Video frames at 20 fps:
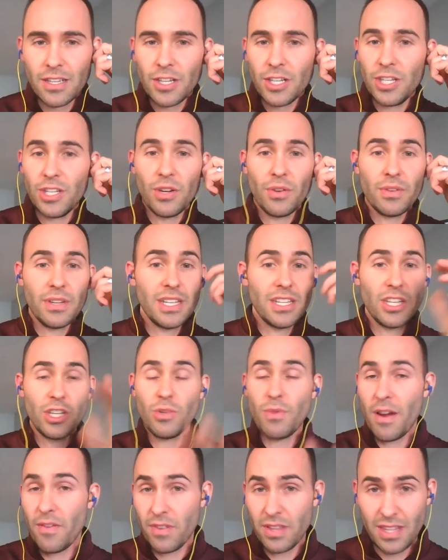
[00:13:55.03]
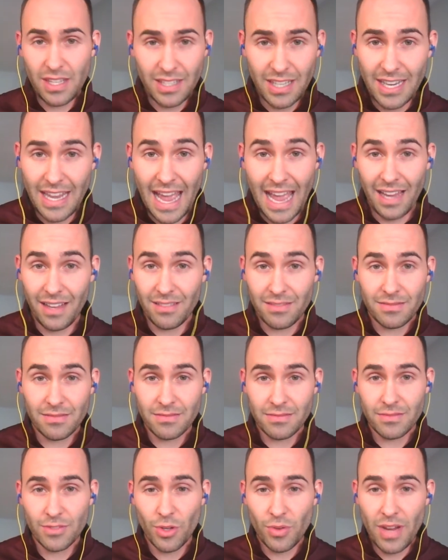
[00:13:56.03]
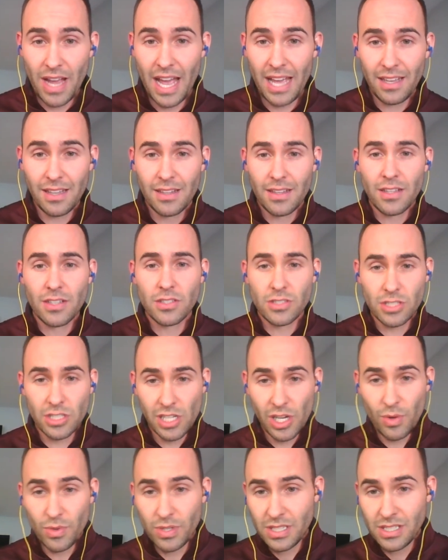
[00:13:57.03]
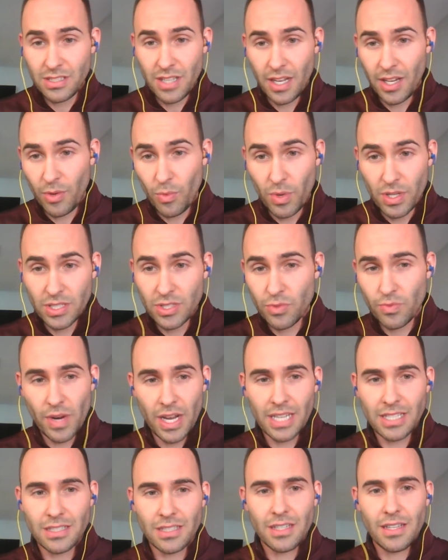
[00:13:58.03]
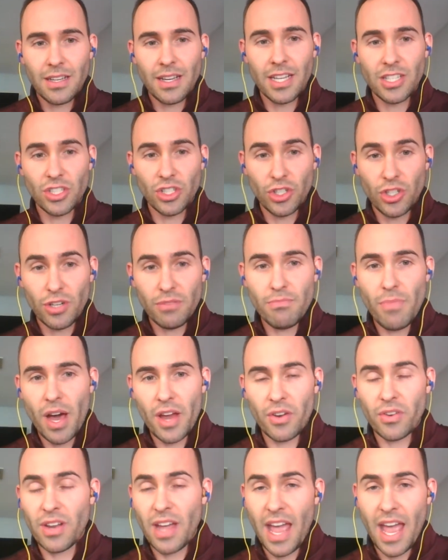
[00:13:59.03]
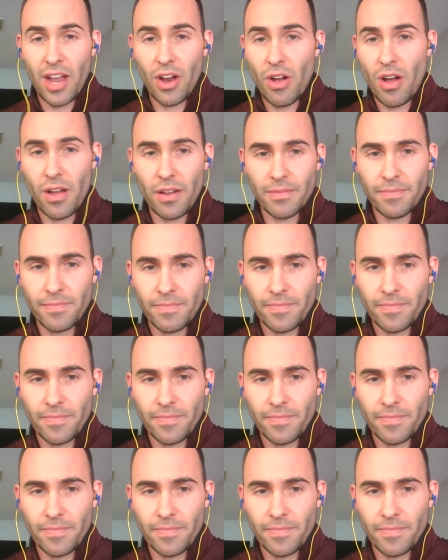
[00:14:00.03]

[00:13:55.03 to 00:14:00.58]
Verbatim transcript: You don't need to do everything today, okay? Slow and steady wins the race is a good motto to hang on.